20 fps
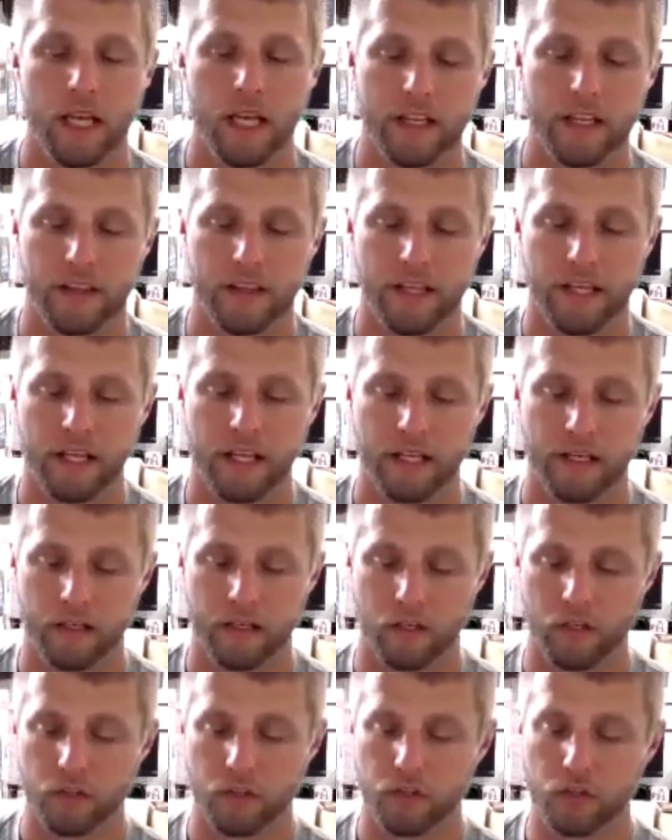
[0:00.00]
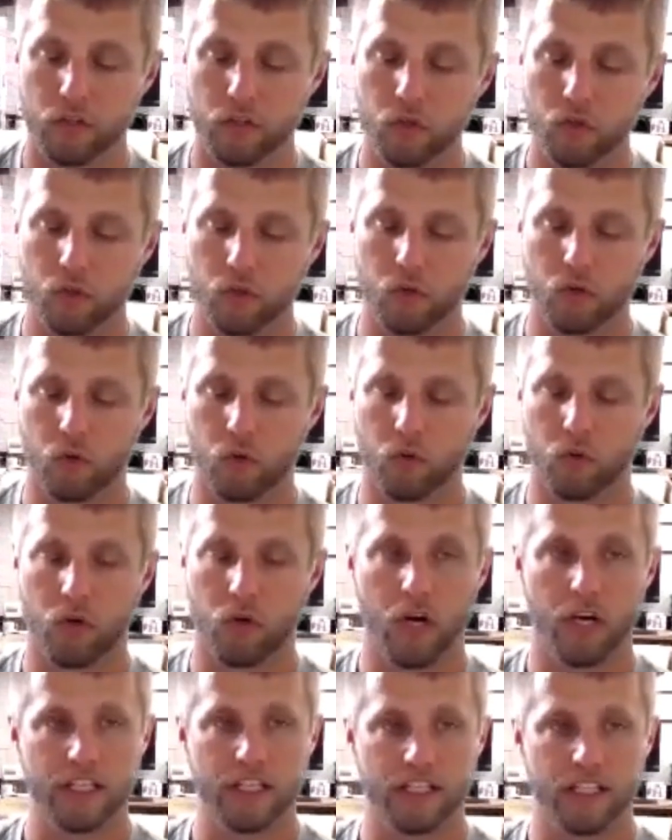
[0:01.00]
And then through
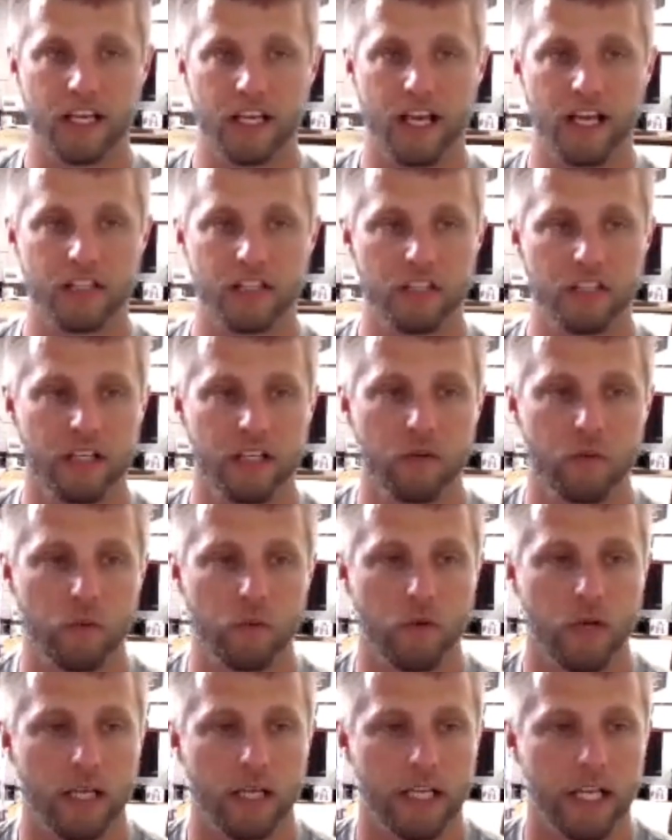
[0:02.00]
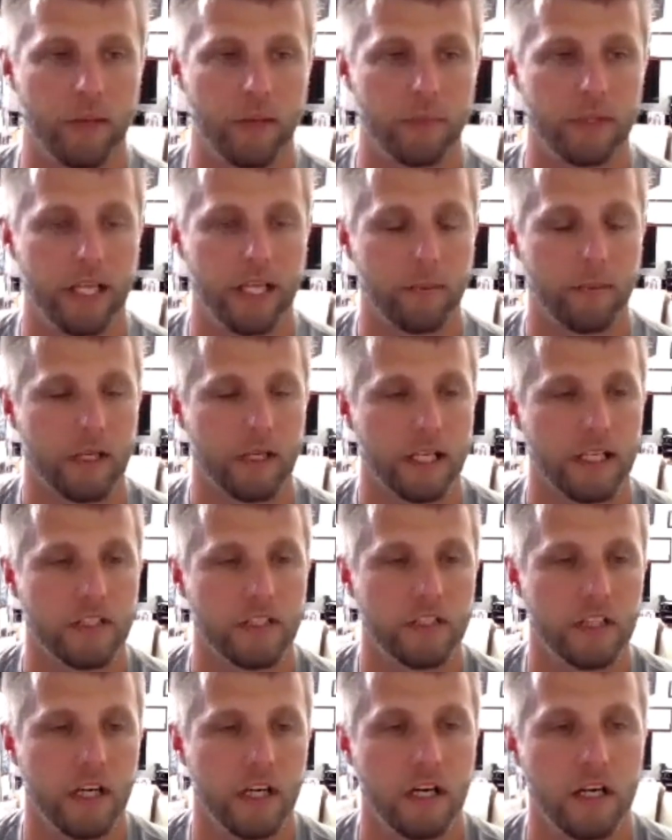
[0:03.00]
Renardi's connection, I became an
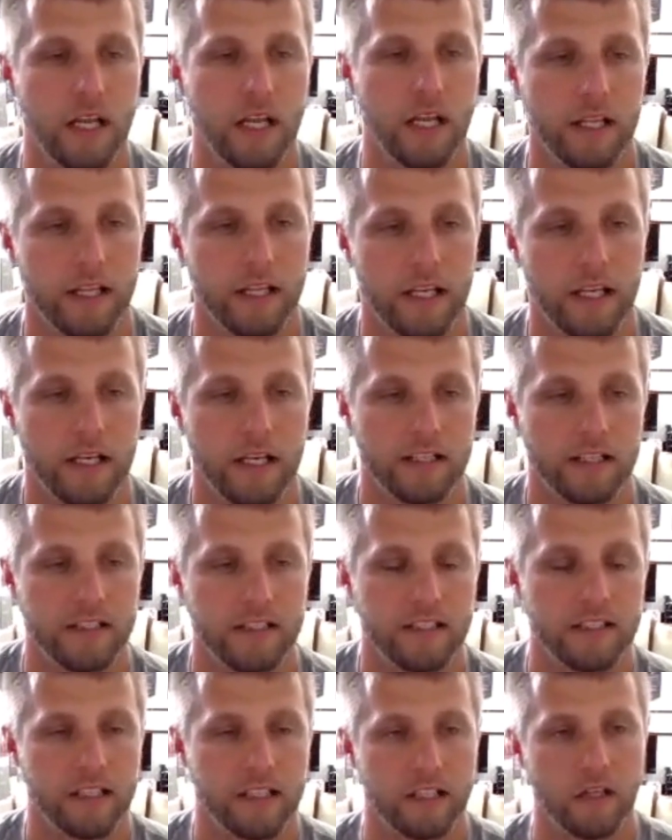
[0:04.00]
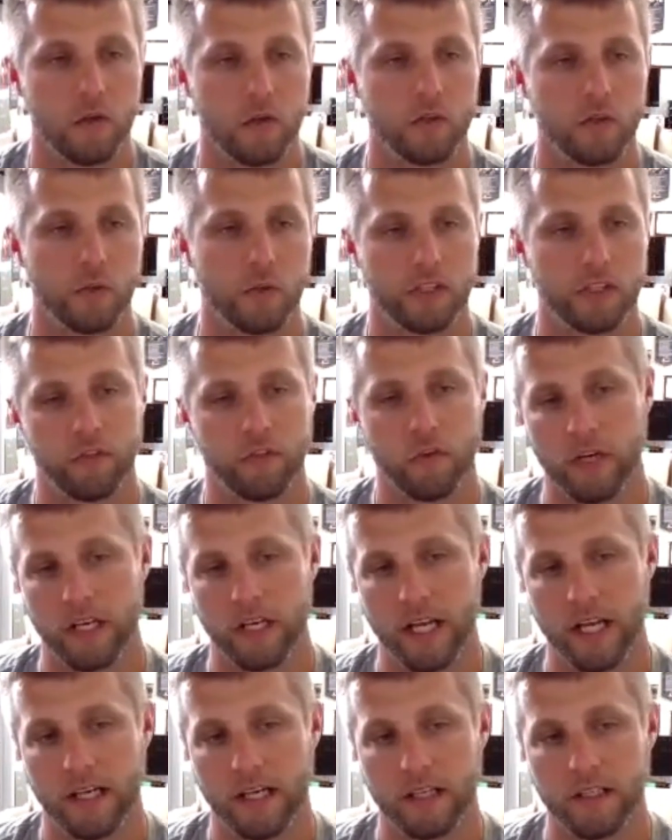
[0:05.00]
intern and then assistant coach with the
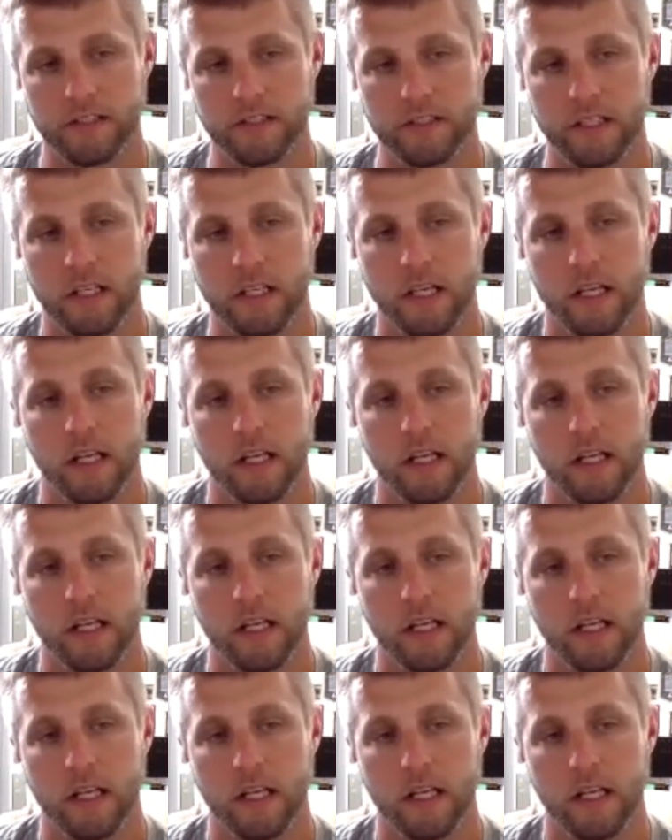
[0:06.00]
49ers